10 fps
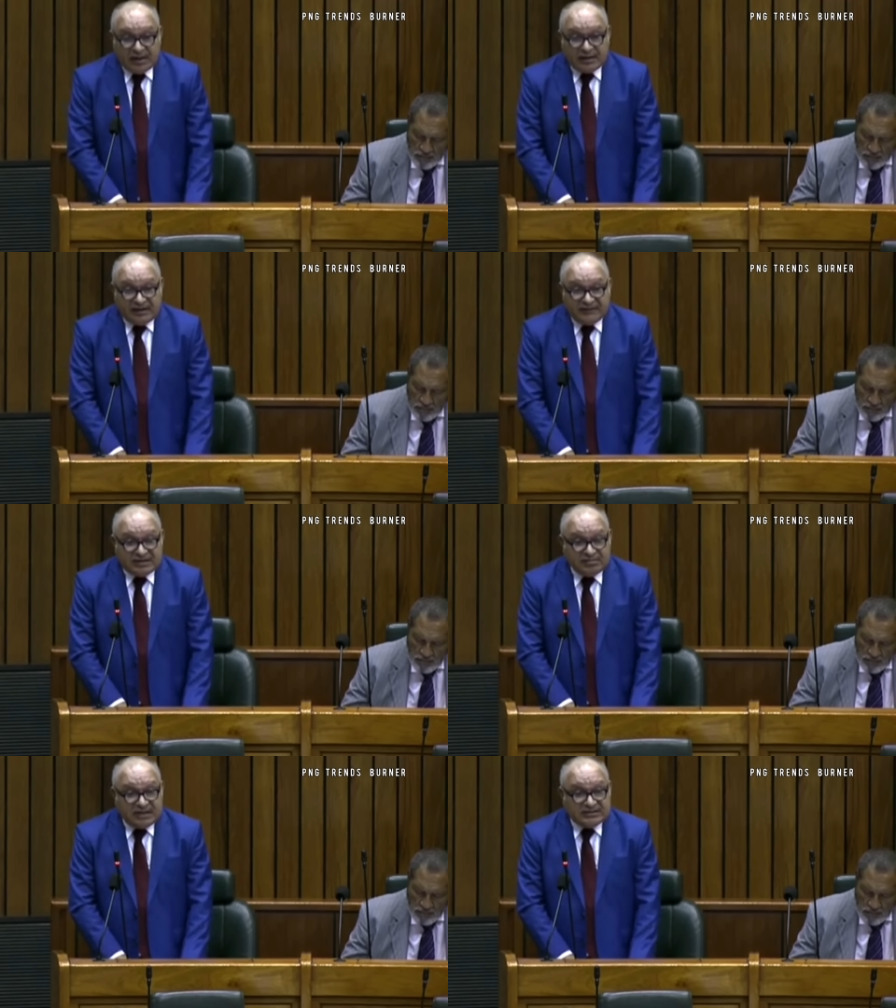a
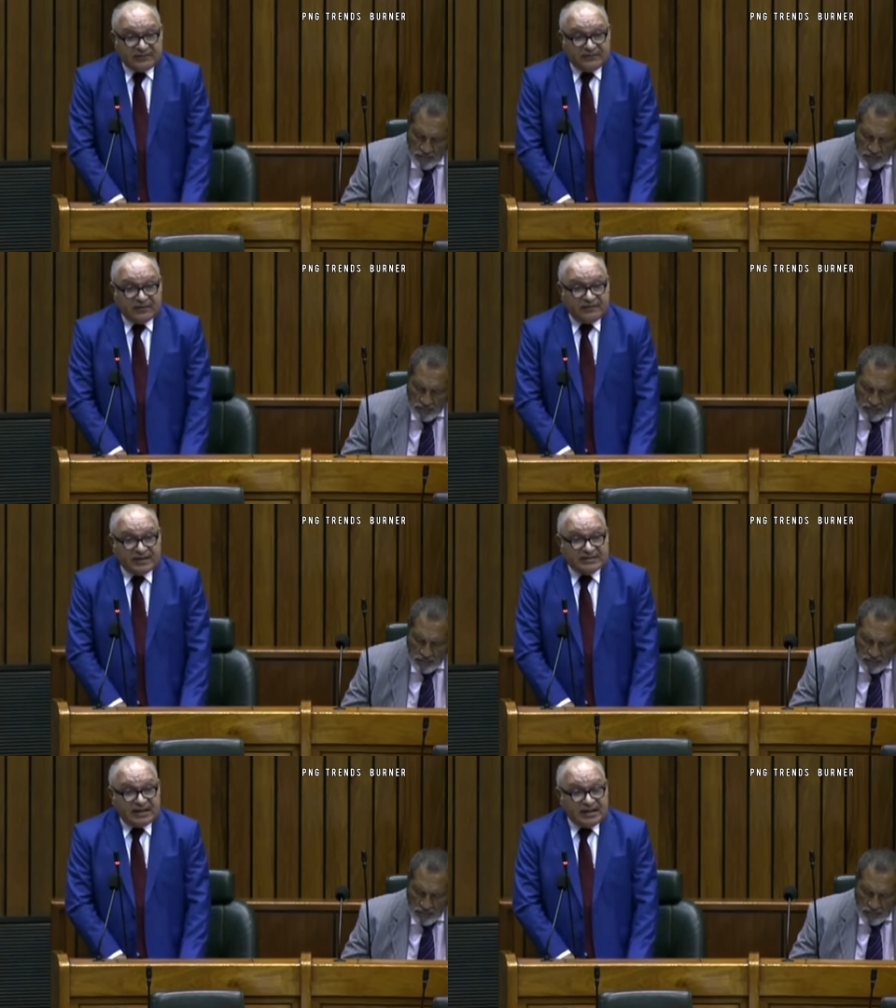deficit budget for the
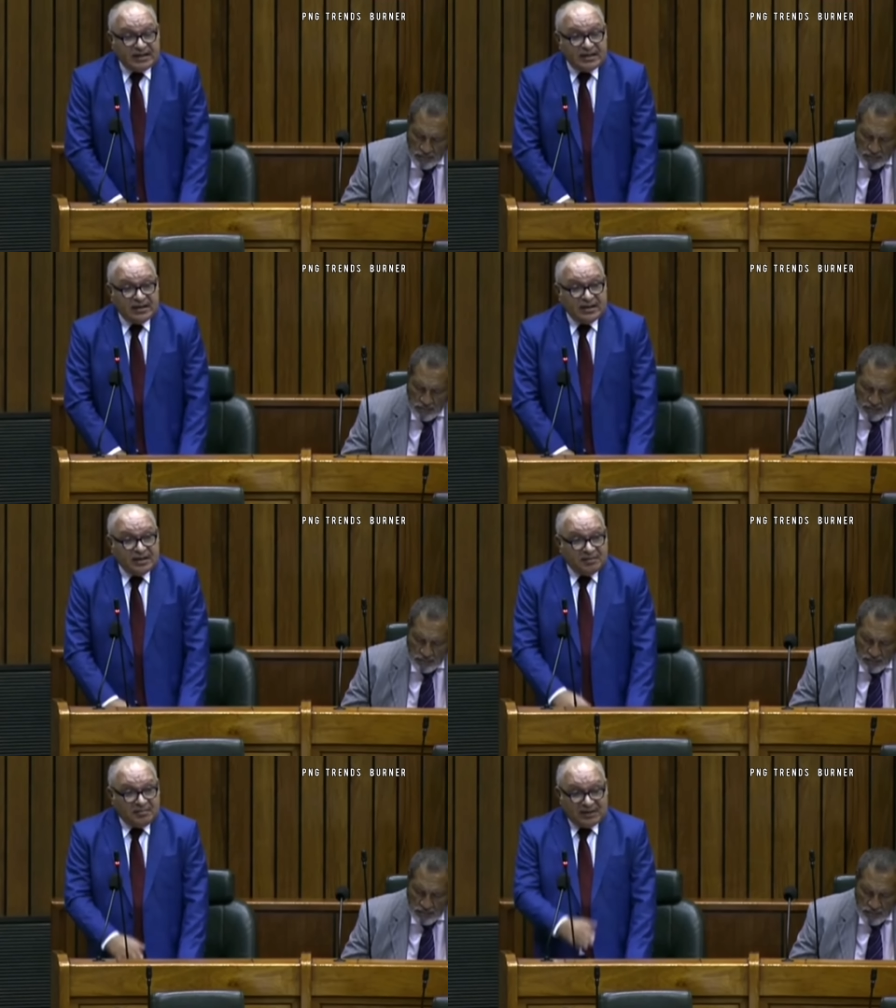first year,
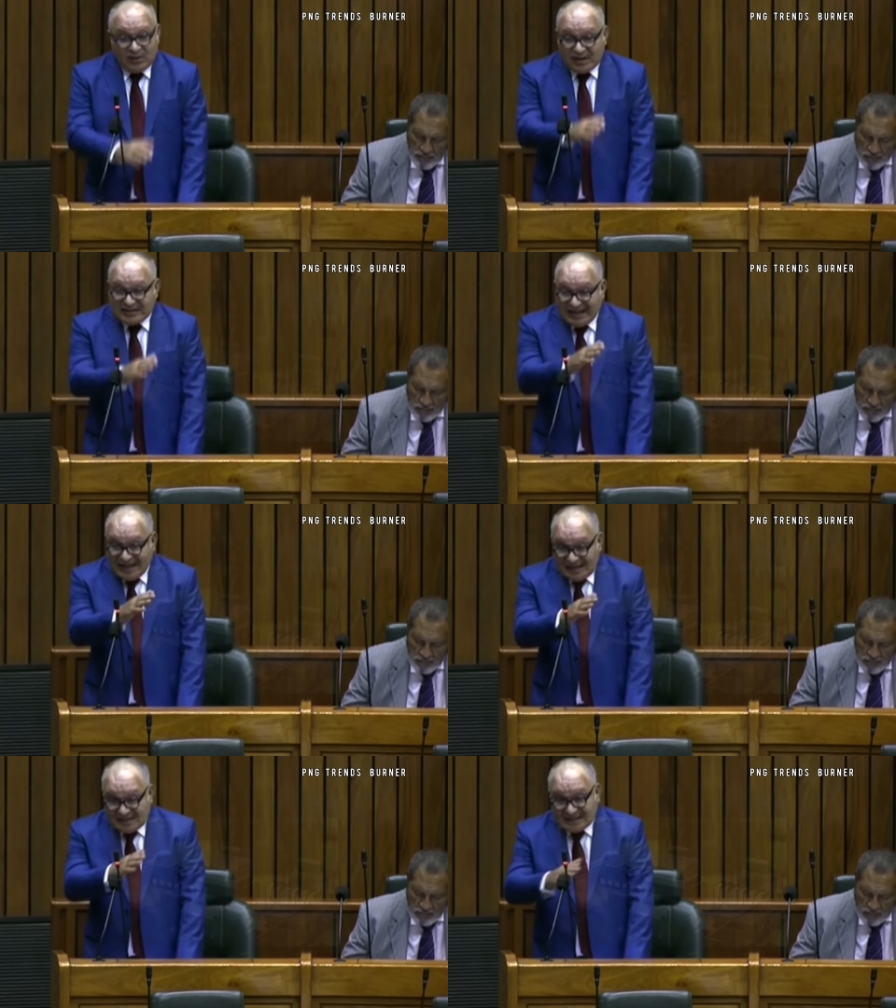but on a
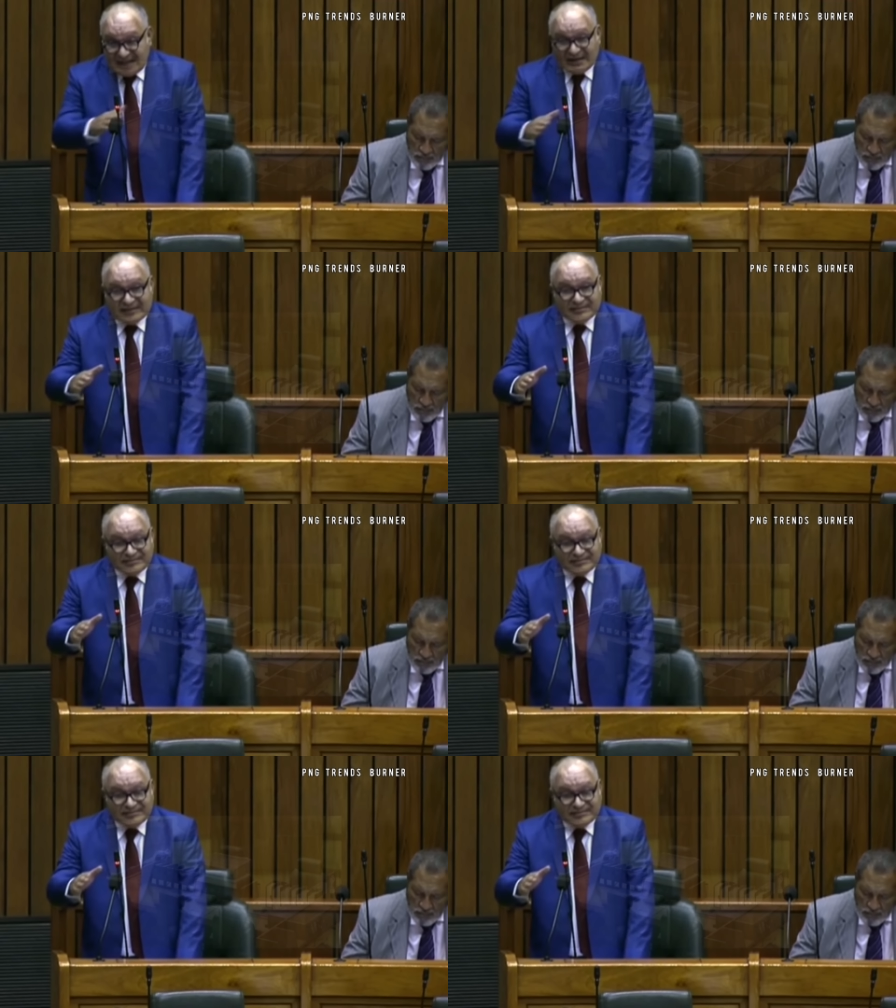sliding scale.